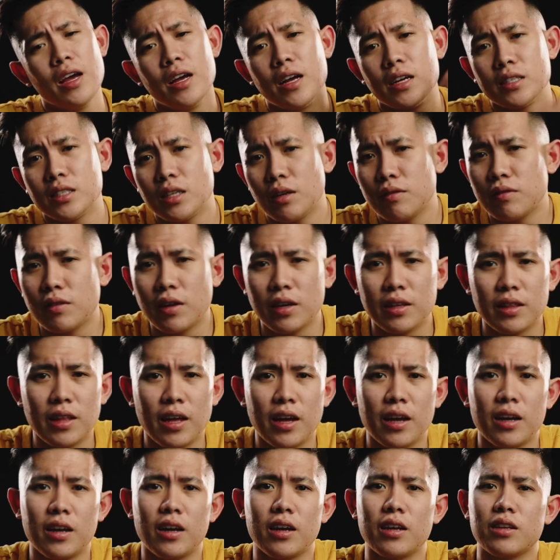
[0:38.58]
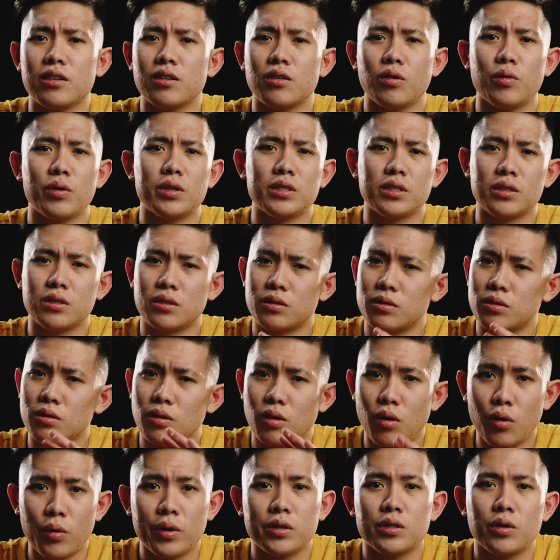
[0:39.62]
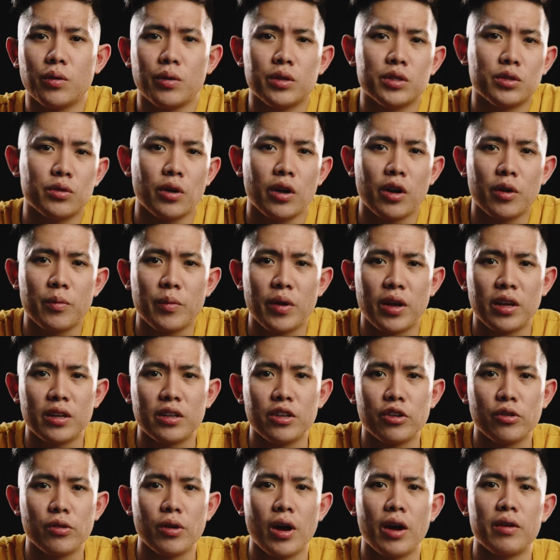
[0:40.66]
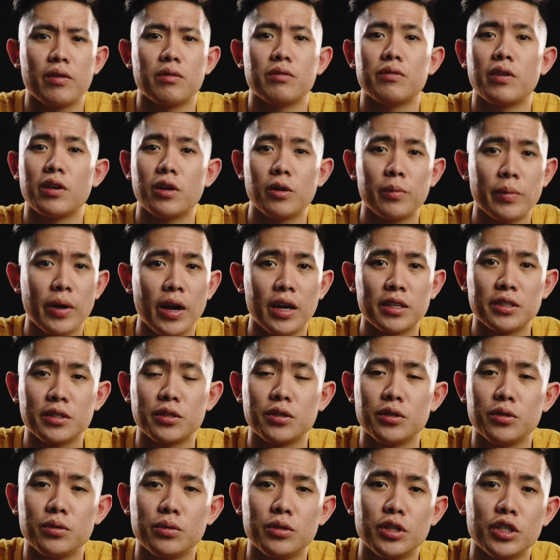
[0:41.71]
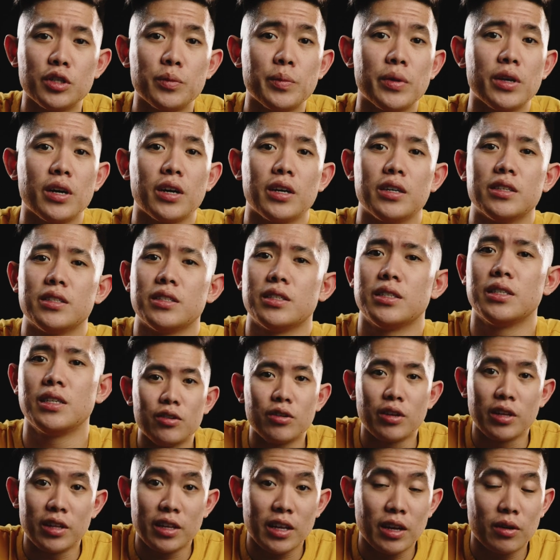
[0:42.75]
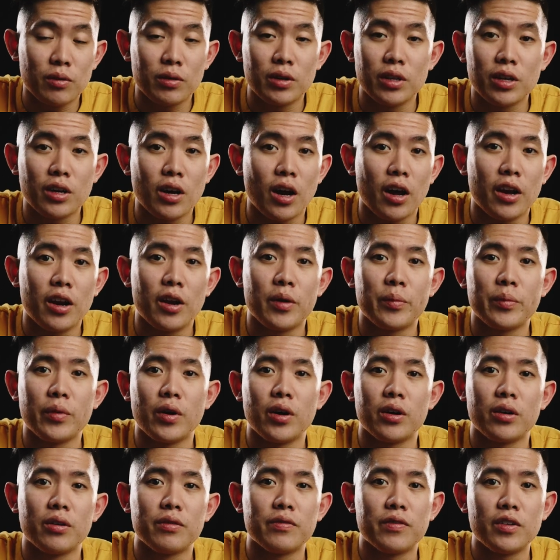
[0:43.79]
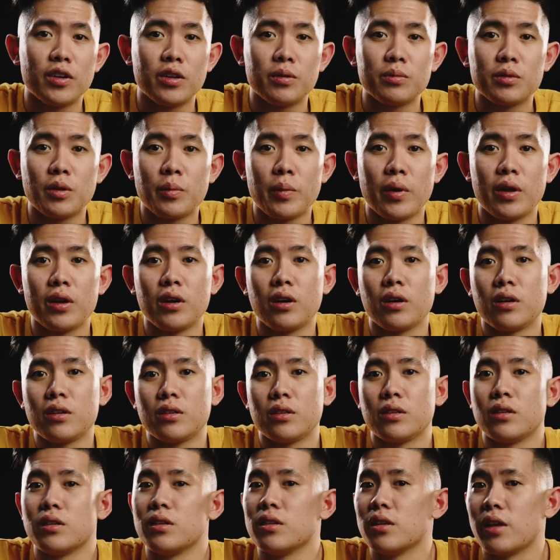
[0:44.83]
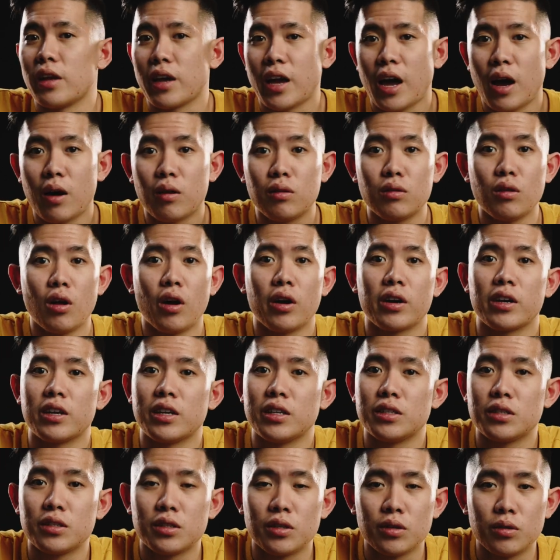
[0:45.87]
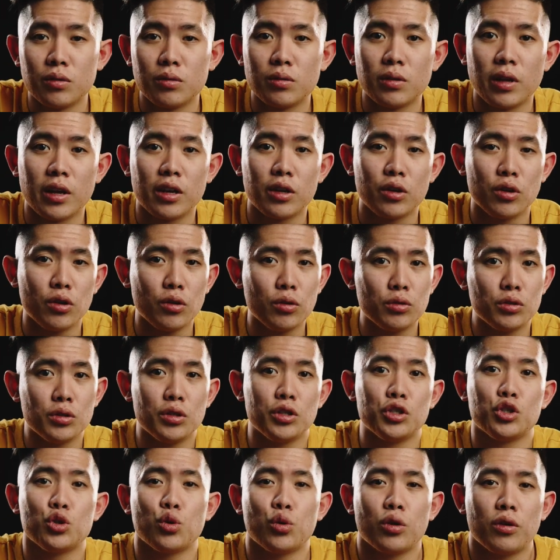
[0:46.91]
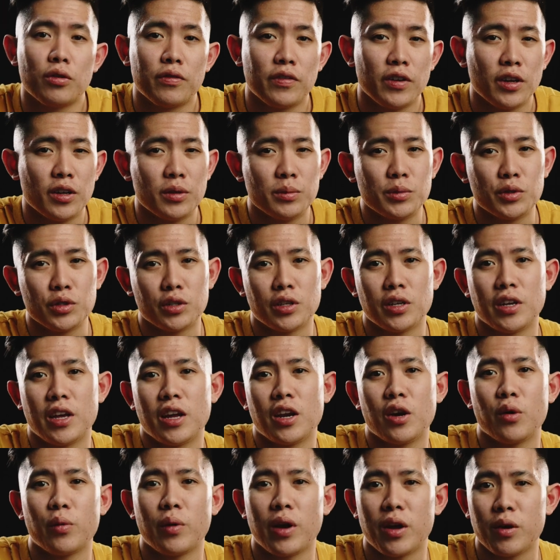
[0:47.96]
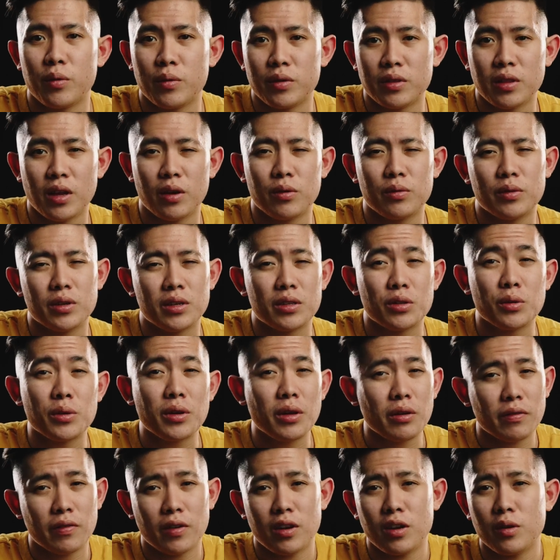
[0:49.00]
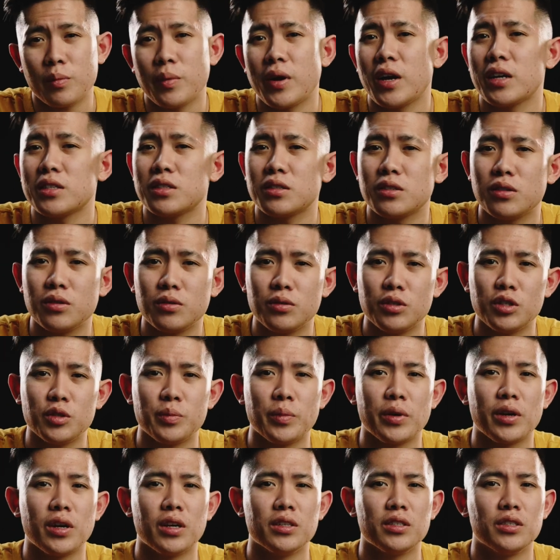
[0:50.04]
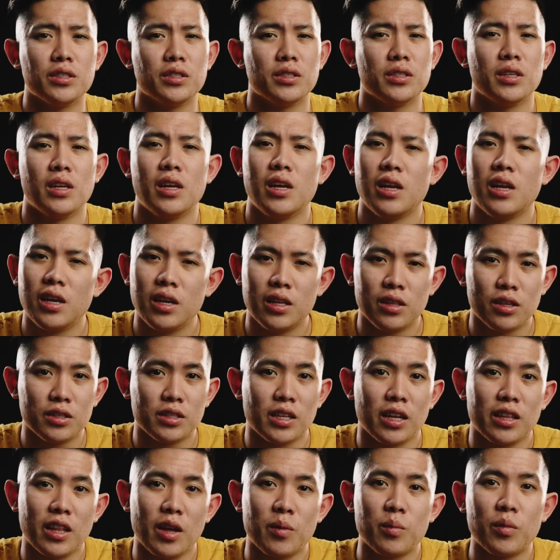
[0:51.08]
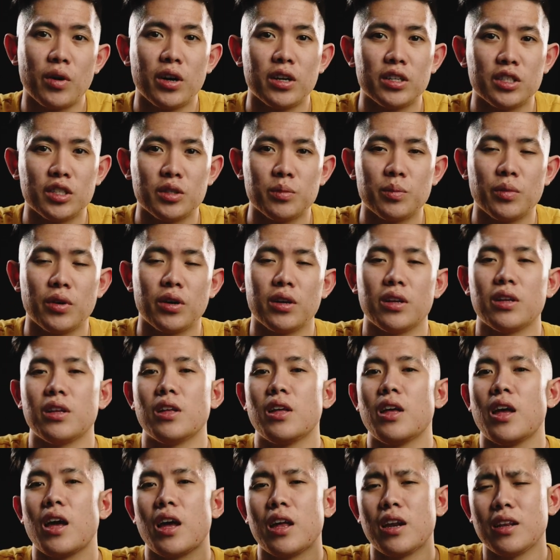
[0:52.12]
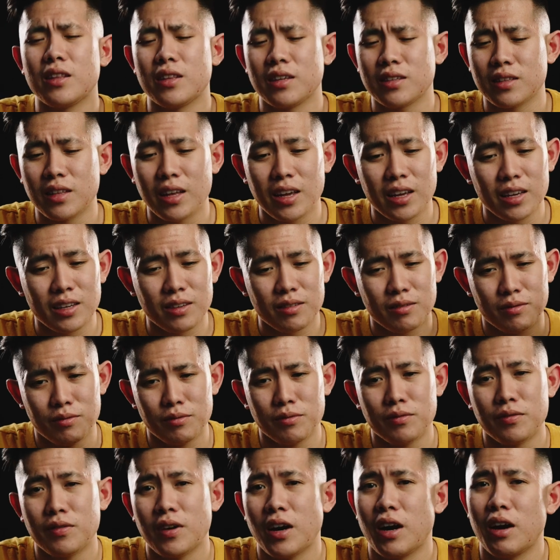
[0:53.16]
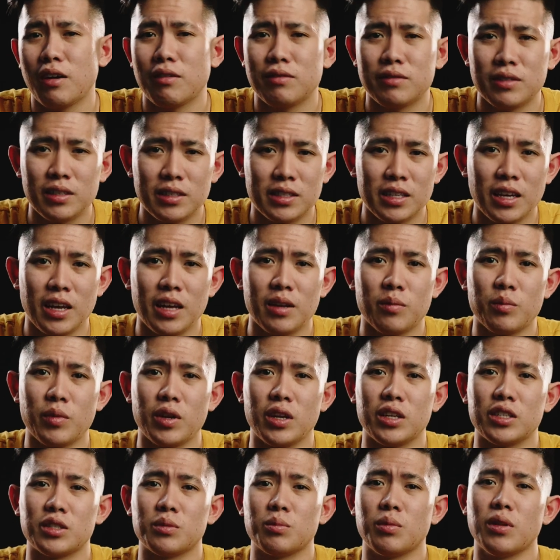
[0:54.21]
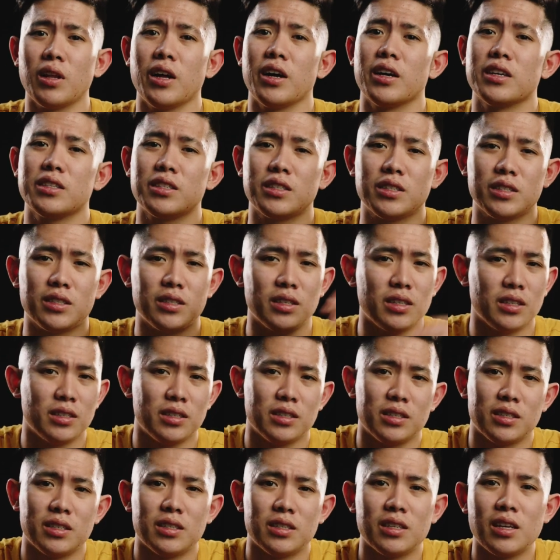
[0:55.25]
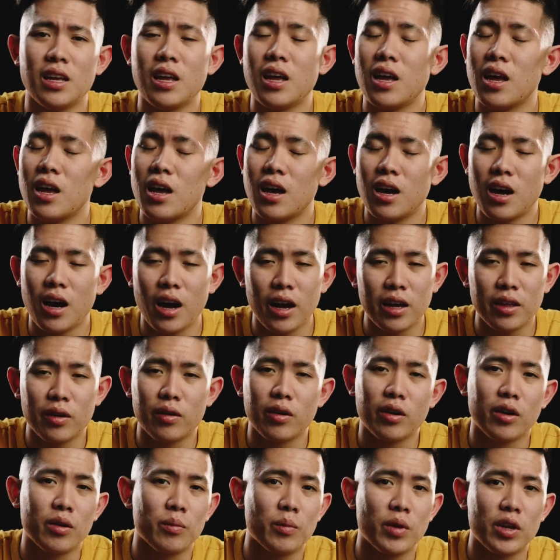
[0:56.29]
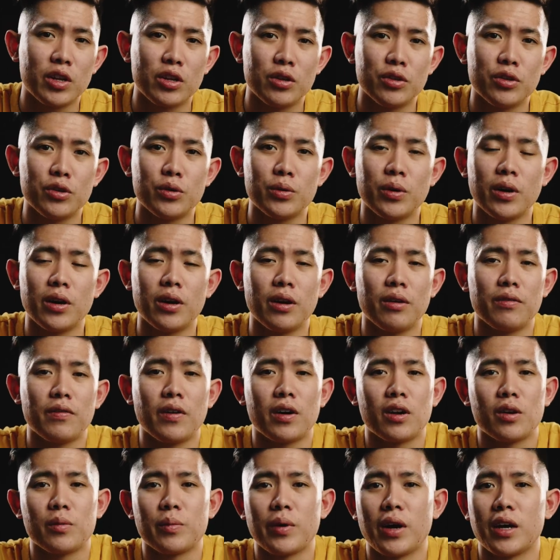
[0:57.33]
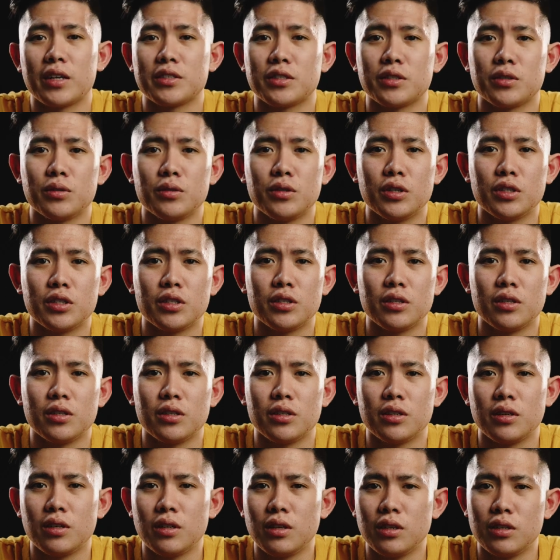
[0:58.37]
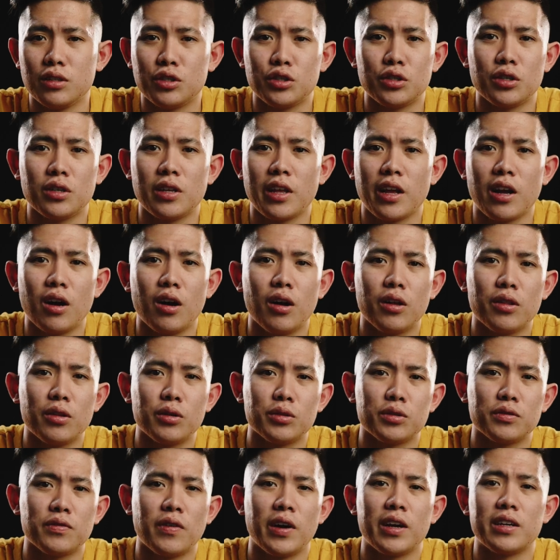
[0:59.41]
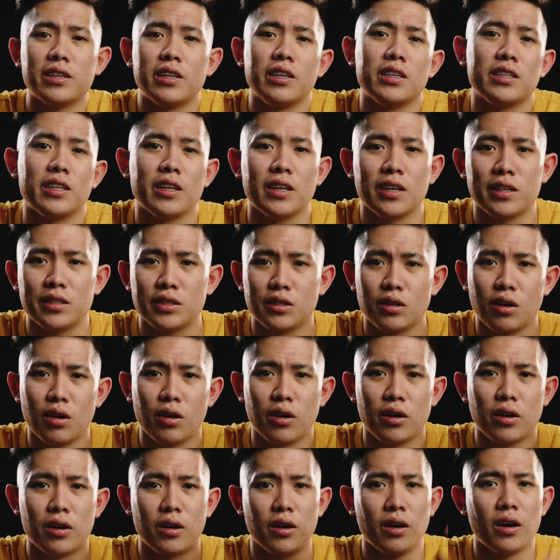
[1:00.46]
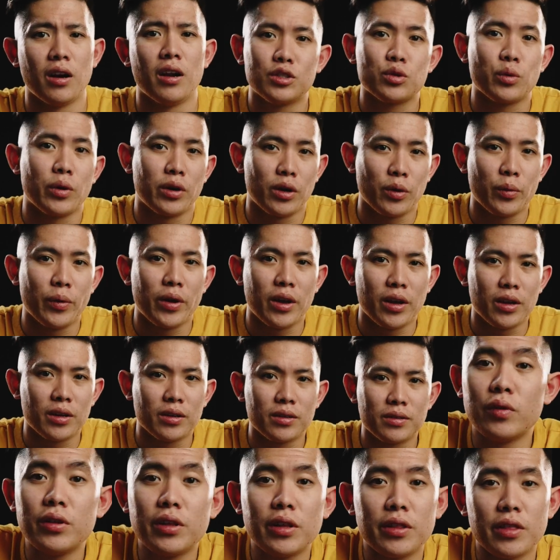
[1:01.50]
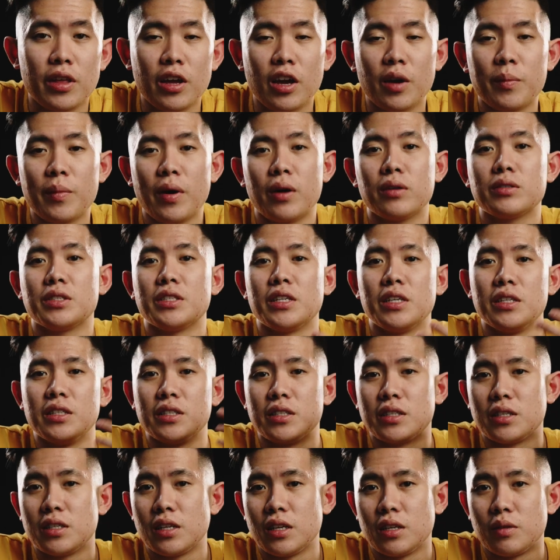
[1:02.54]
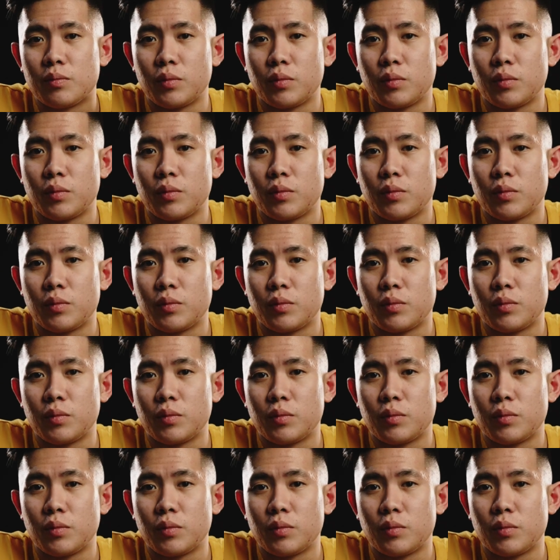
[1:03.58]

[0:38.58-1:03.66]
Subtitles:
Stuff like that, I always recommend you have a final pass through, just because you can get really caught up on a film depending on like how long it is too. Like usually shorter films, you could get away with not really doing a final pass through just because there's not that much, but anything like 5 to 10 minutes plus is highly recommend you do a final pass through, just to ensure like all those fine details are squared away. And really think about scenes in